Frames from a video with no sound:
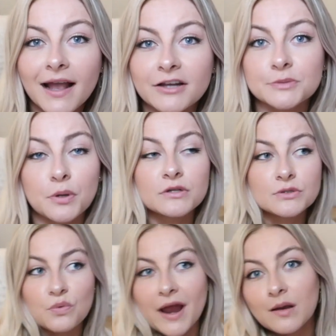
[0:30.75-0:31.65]
I just
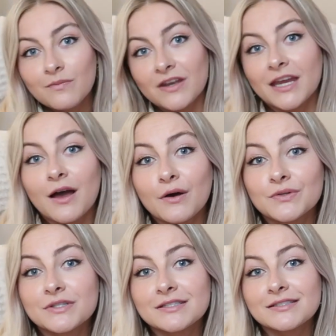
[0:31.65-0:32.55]
post random
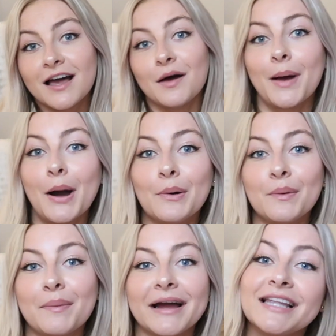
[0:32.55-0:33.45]
videos
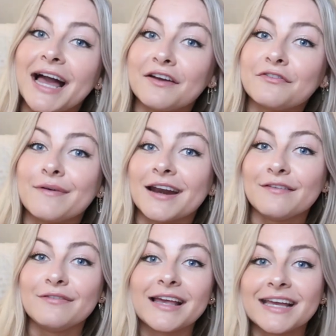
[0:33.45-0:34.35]
about my life when
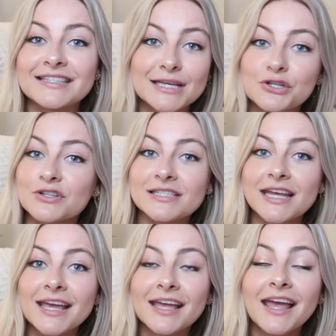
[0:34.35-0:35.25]
I feel like it's
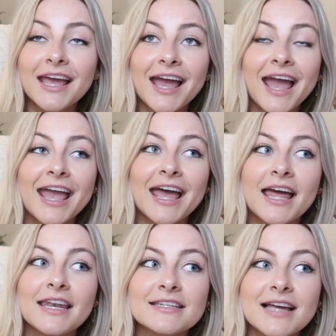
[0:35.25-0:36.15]
interesting,
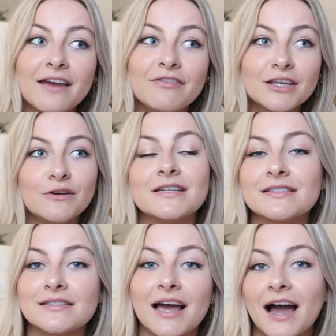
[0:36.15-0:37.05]
and I feel like you
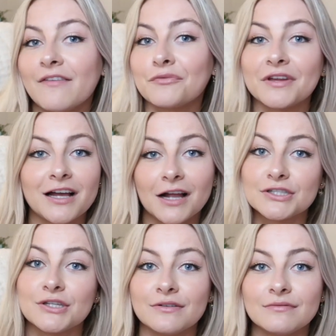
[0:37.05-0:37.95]
guys haven't really got
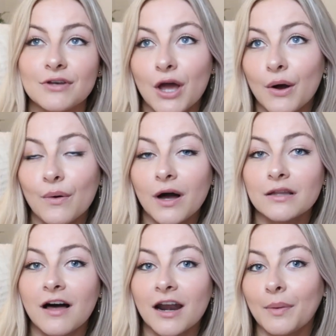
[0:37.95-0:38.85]
to know a
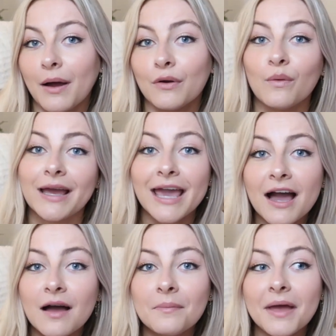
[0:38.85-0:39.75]
lot about who I
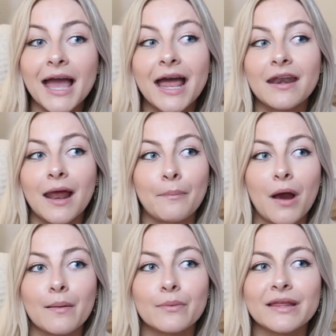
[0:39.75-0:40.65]
am, and
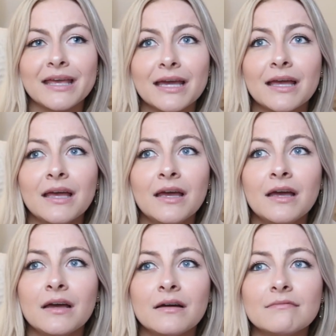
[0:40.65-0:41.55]

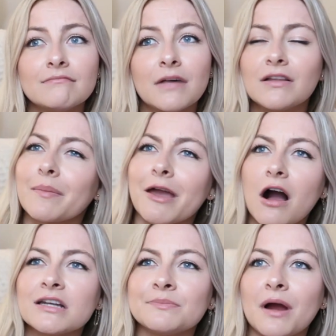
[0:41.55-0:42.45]
a lot of my
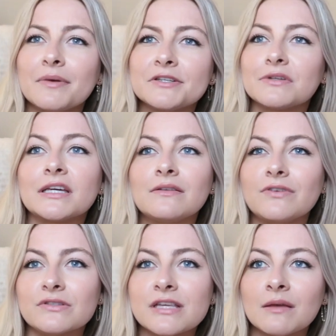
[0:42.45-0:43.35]
content probably is really
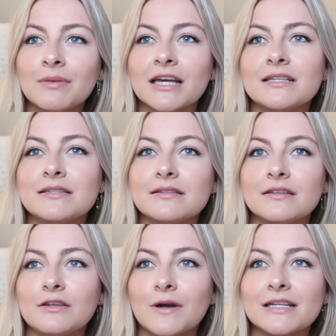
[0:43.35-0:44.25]
confusing because
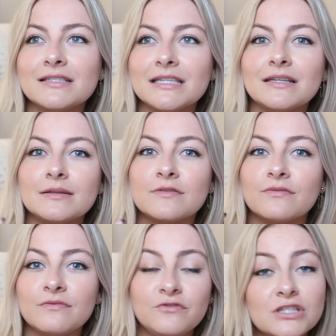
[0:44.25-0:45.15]
you guys see
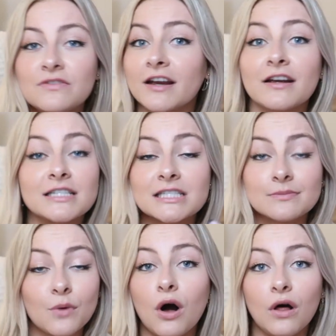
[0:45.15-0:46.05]
just very
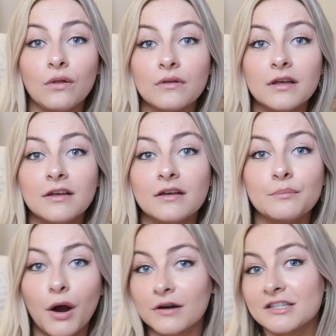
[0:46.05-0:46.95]
small
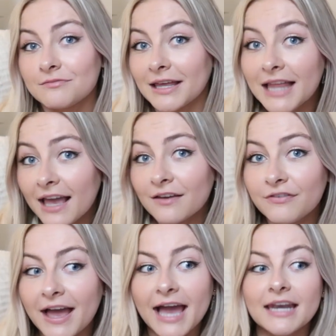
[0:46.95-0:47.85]
parts of my life,
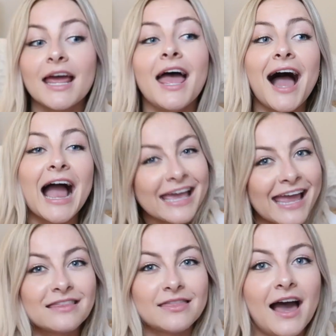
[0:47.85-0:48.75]
and I
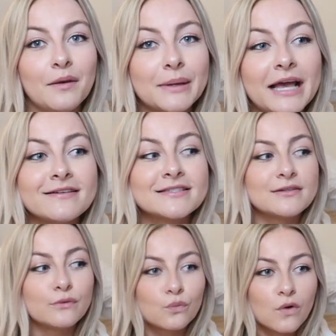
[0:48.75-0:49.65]
hate that because
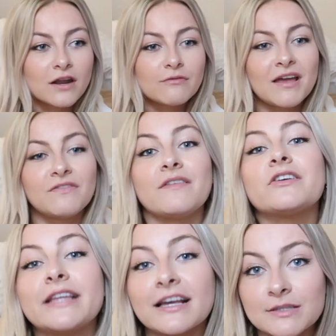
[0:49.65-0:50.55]
one of my
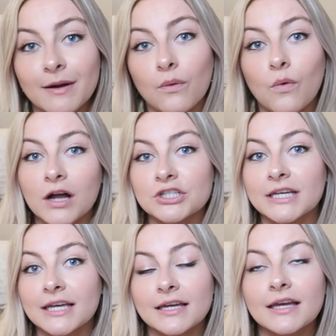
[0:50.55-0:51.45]
favorite things about
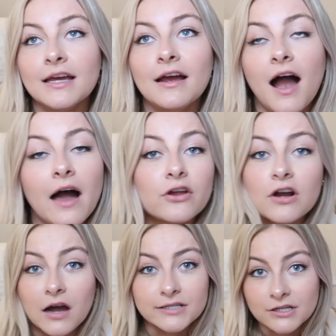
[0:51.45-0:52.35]
watching other
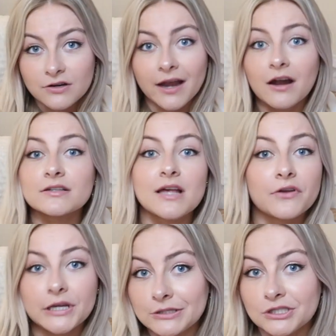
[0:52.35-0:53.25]
content creators,
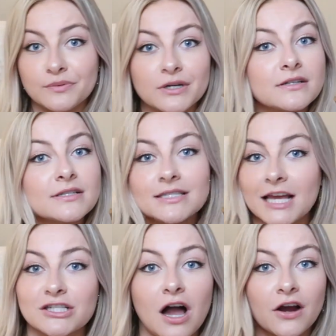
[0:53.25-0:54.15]
other YouTubers,
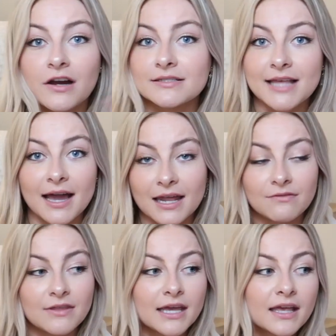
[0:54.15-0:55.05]
TikTokers, that kind
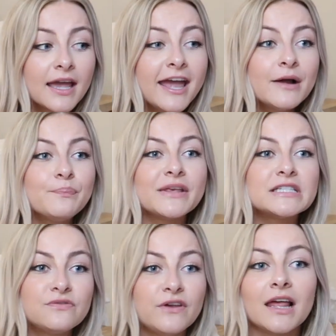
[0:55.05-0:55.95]
of thing,
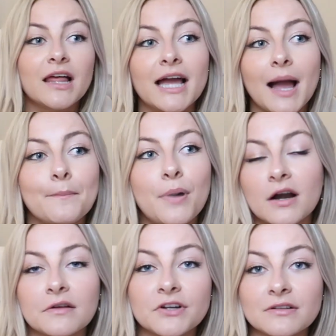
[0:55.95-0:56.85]
is feeling like I'm
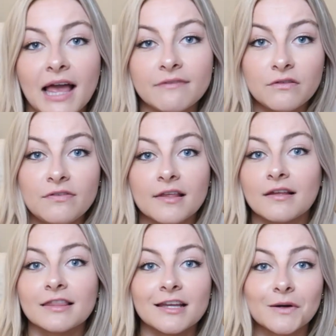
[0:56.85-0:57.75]
part of their life and feeling
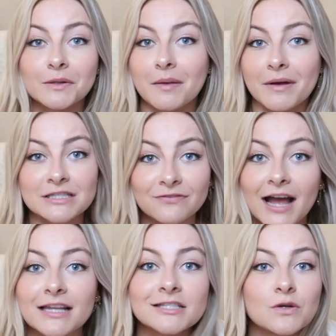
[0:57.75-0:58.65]
like they're one of my best
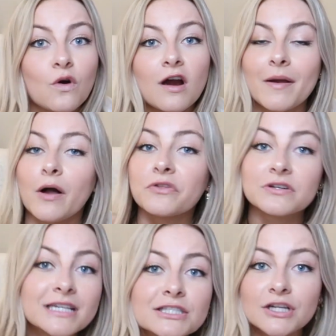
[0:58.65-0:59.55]
friends or my older
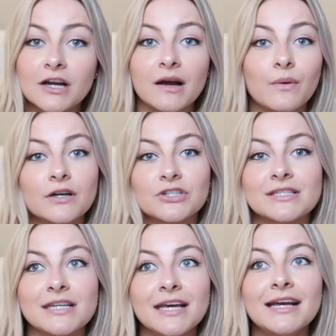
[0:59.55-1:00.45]
sister or
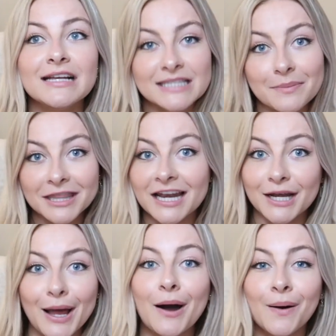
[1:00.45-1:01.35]
just somebody that I
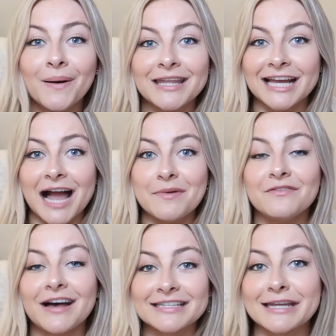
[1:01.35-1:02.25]
know and like I'm
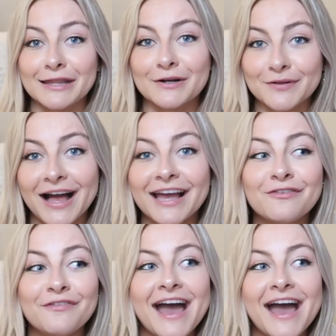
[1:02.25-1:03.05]
invested in their life.